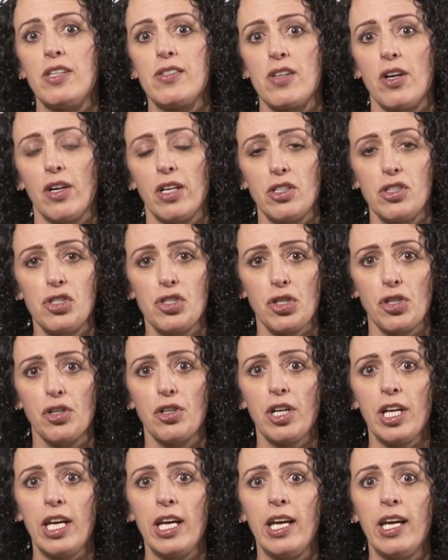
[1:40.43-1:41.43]
is on a
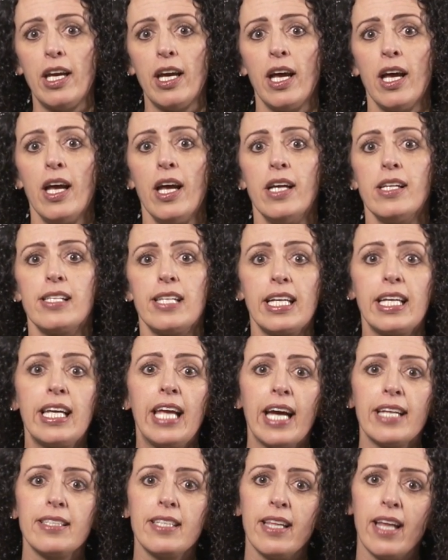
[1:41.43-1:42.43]
journey to
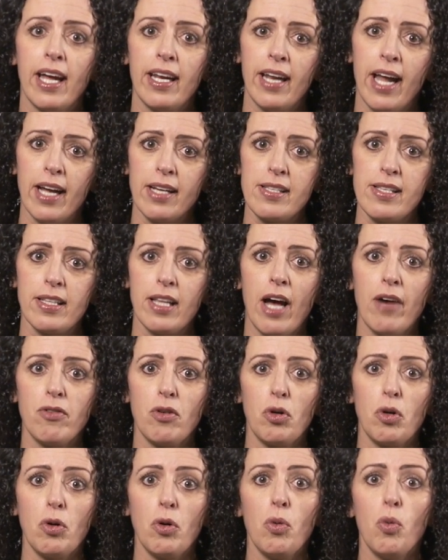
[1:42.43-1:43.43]
get to that next
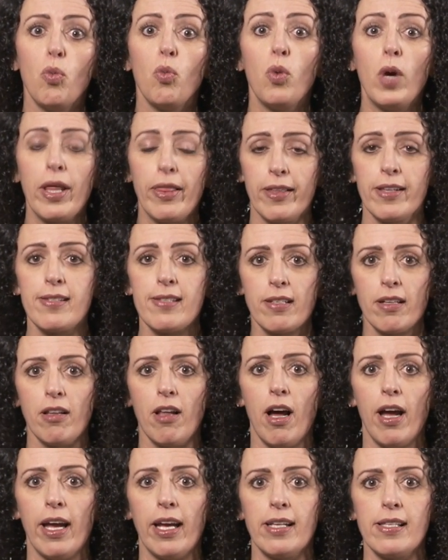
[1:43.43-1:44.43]
level with its
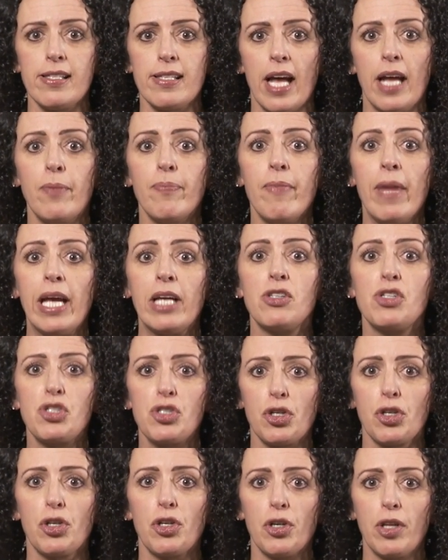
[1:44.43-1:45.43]
clients and make
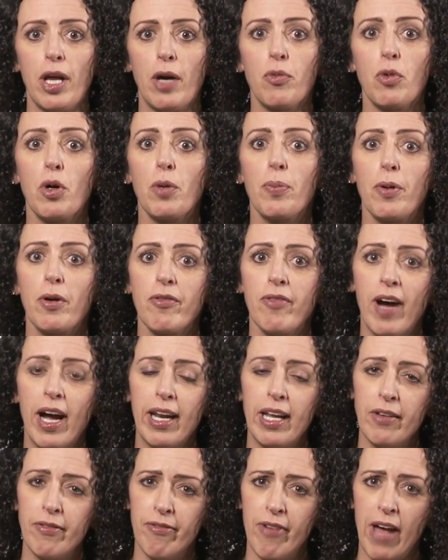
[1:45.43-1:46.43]
sure that we're providing